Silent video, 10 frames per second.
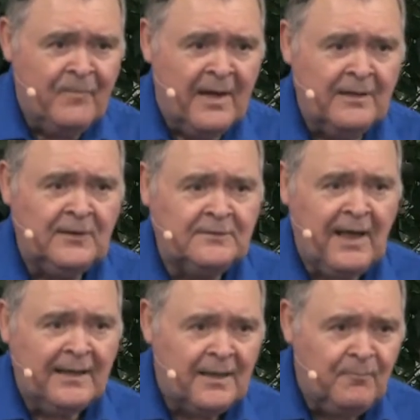He said,
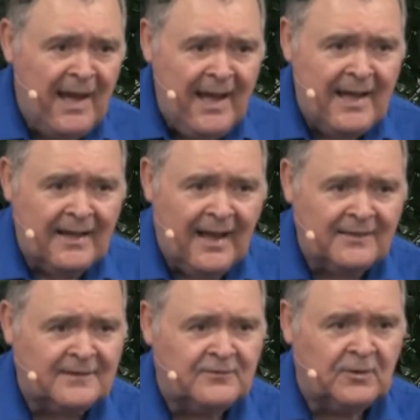take it back. I
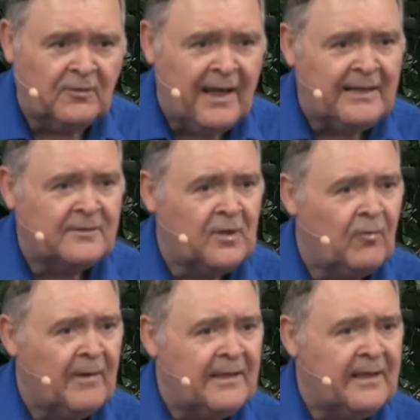said, too late. It's
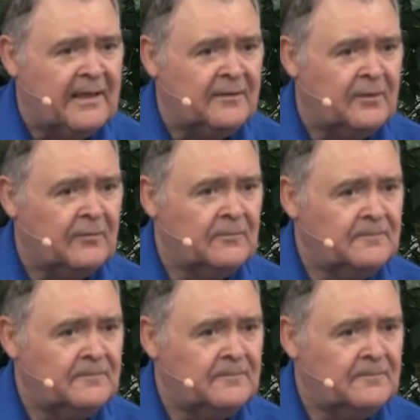already in you.